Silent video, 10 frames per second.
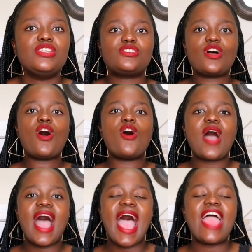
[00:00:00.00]

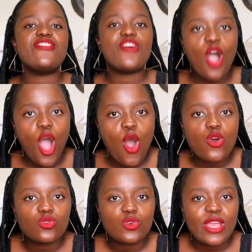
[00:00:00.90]
So I
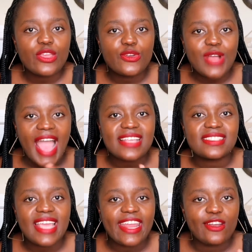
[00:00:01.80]
know you
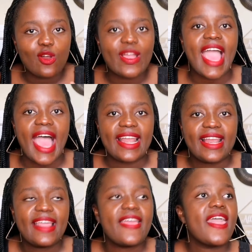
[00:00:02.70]
guys ain't loyal,
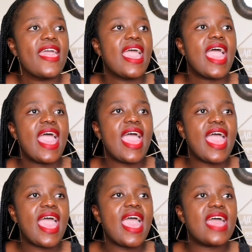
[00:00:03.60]

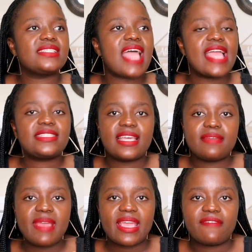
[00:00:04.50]
and I
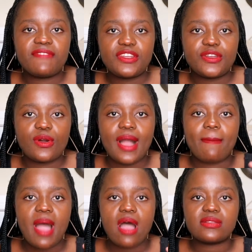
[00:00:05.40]
did make a video
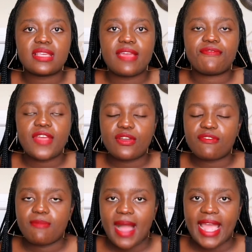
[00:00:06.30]
about a friend
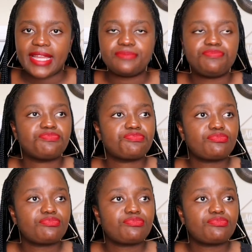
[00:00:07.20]
of mine